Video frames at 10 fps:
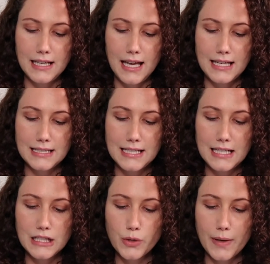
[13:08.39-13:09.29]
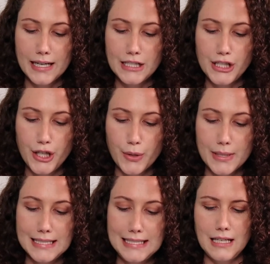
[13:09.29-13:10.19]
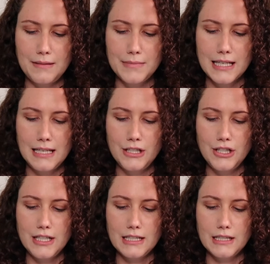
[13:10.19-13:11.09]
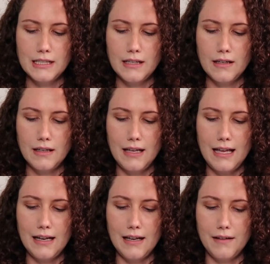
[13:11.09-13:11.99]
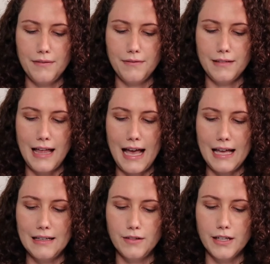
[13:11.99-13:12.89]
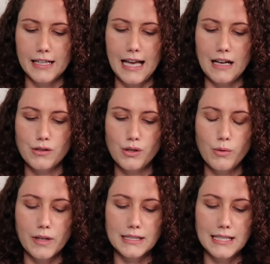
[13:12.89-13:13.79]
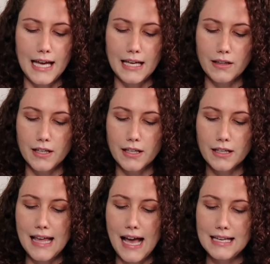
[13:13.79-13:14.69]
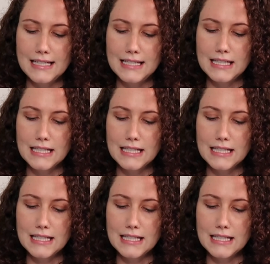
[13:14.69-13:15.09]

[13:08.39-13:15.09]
1822 denim skinny jeans and a flat for a casual workday look that is